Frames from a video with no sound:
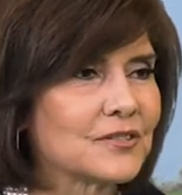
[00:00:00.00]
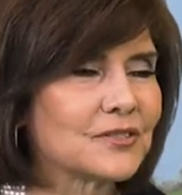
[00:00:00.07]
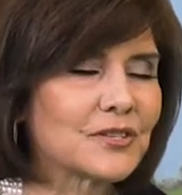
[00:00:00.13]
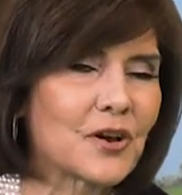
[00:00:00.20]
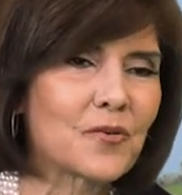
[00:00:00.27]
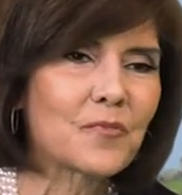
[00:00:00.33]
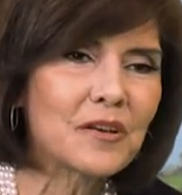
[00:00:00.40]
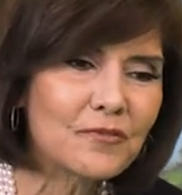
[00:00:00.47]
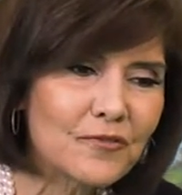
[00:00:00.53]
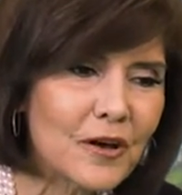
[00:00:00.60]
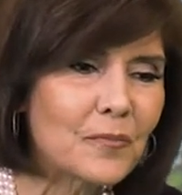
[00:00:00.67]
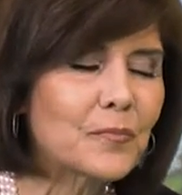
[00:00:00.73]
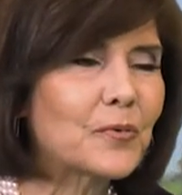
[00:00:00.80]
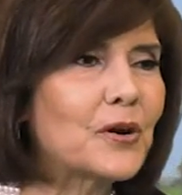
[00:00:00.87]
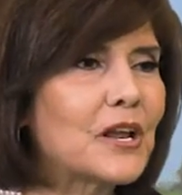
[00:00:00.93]
So we
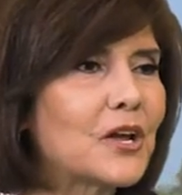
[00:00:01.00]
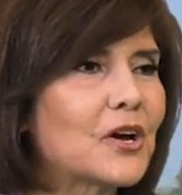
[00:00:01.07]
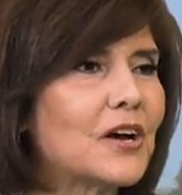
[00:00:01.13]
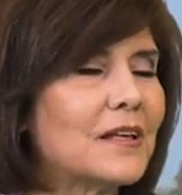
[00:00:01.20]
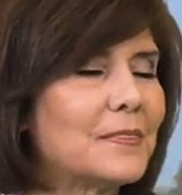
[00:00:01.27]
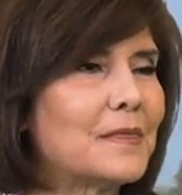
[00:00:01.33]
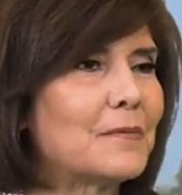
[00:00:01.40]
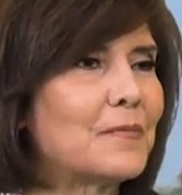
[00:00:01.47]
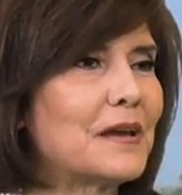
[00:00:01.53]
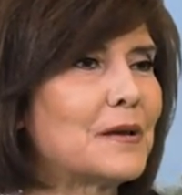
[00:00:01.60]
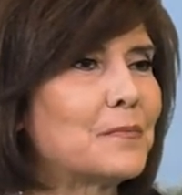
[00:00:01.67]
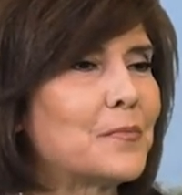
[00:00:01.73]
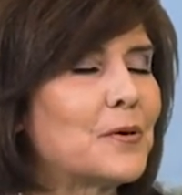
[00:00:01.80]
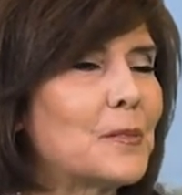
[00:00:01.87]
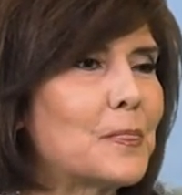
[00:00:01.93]
felt pretty good that we
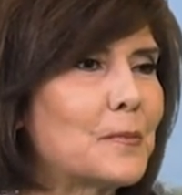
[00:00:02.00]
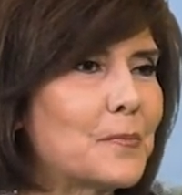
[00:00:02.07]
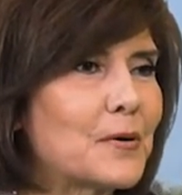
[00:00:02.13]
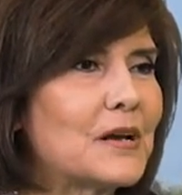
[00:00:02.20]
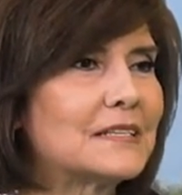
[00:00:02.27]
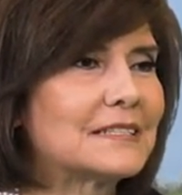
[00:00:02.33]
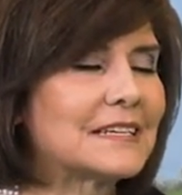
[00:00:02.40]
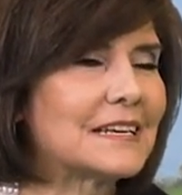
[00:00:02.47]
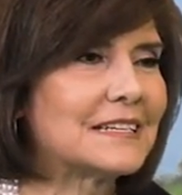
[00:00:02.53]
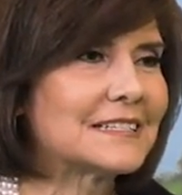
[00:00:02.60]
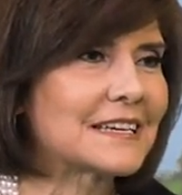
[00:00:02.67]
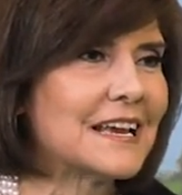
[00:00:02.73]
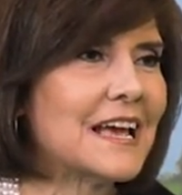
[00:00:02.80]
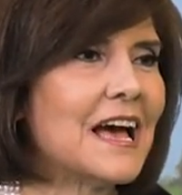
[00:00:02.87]
had put the president